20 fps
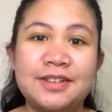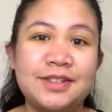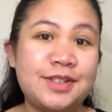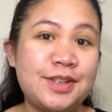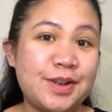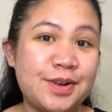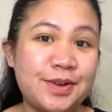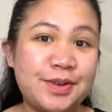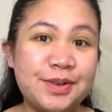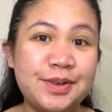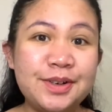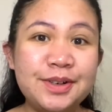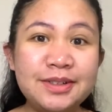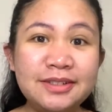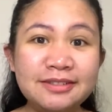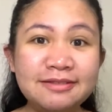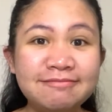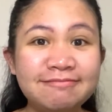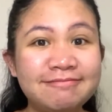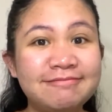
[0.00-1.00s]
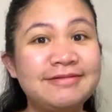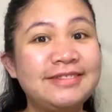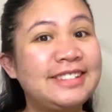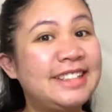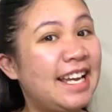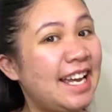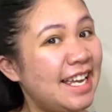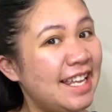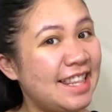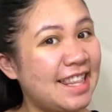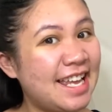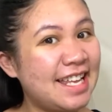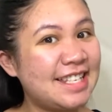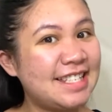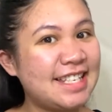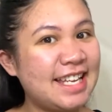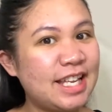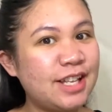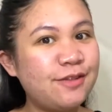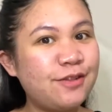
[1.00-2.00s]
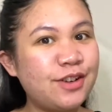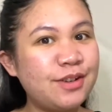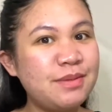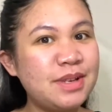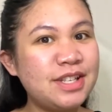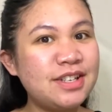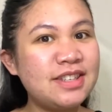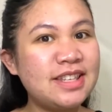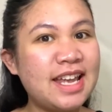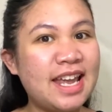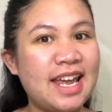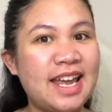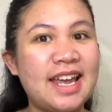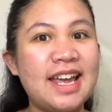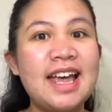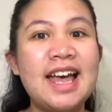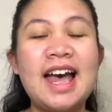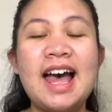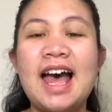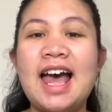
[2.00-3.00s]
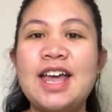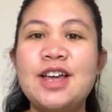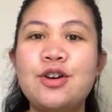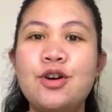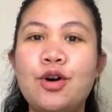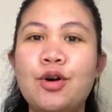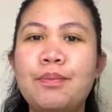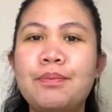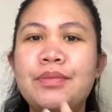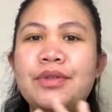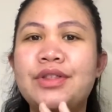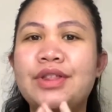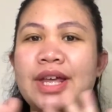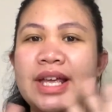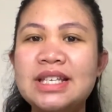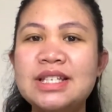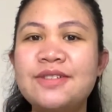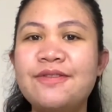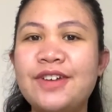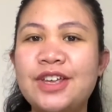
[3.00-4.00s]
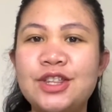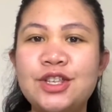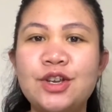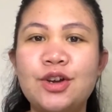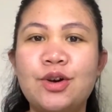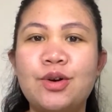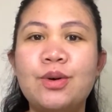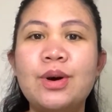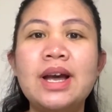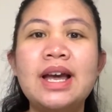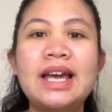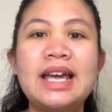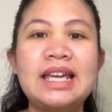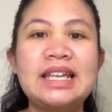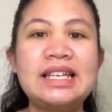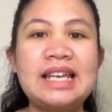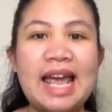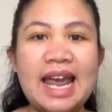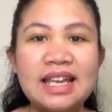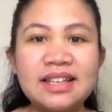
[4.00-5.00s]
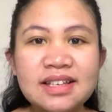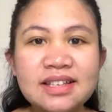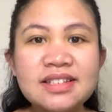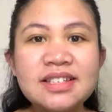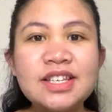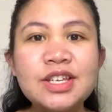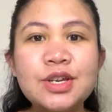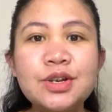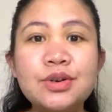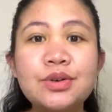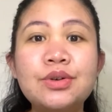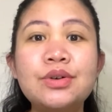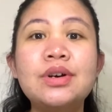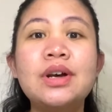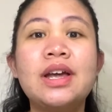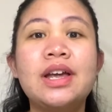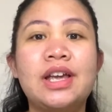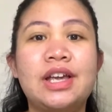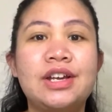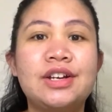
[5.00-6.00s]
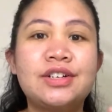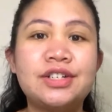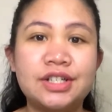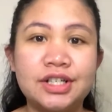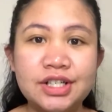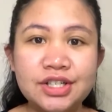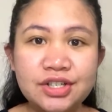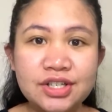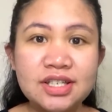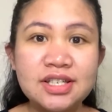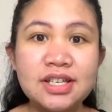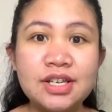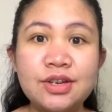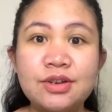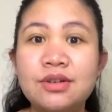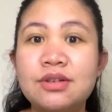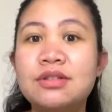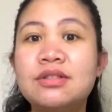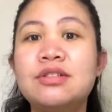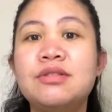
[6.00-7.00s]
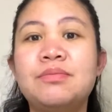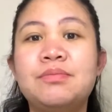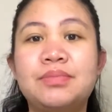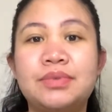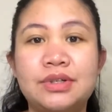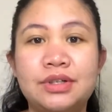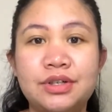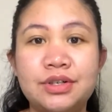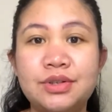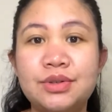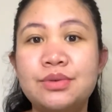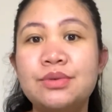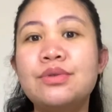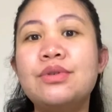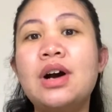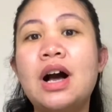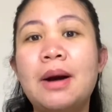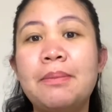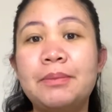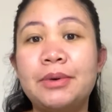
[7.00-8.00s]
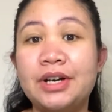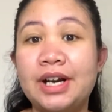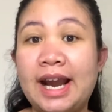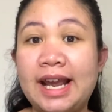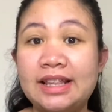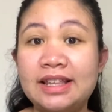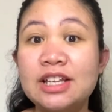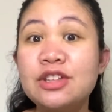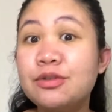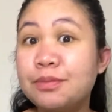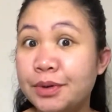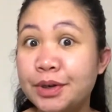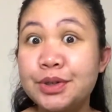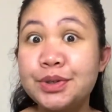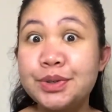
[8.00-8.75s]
So yeah, that's it for me today. I hope this video enlightens you, encourages you to pursue copywriting,